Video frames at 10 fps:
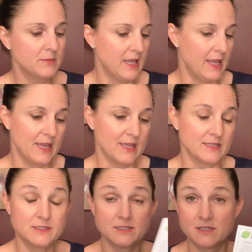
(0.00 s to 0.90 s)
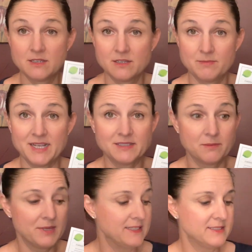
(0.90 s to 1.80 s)
and make some
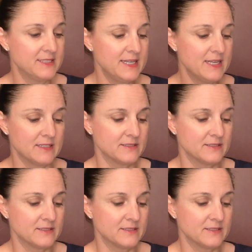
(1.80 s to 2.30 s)
quesadillas.